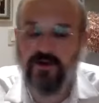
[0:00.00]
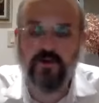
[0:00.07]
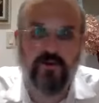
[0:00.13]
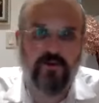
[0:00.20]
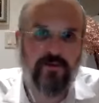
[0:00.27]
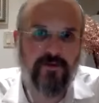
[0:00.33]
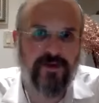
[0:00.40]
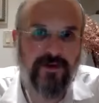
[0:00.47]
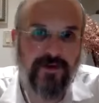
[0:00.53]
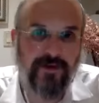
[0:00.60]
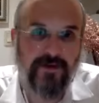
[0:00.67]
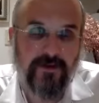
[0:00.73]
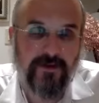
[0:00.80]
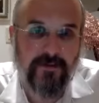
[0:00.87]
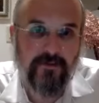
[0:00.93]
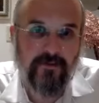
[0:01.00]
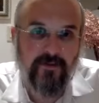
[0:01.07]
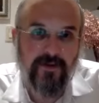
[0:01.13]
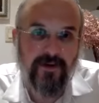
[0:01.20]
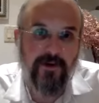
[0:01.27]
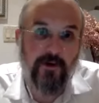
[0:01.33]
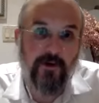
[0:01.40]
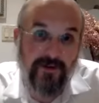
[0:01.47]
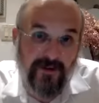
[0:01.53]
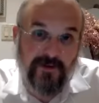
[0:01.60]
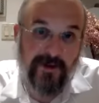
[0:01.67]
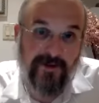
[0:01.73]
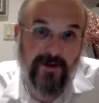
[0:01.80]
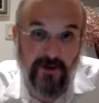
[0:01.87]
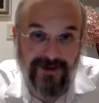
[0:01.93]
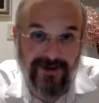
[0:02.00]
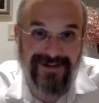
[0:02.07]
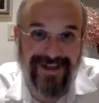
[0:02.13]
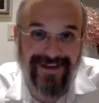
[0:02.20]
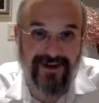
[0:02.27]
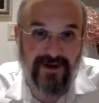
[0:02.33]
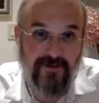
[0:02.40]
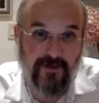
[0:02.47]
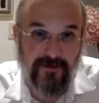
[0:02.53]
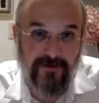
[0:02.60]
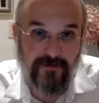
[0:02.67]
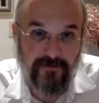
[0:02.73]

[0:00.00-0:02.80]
roof. I'm sorry. You don't need to you don't need to say that anymore.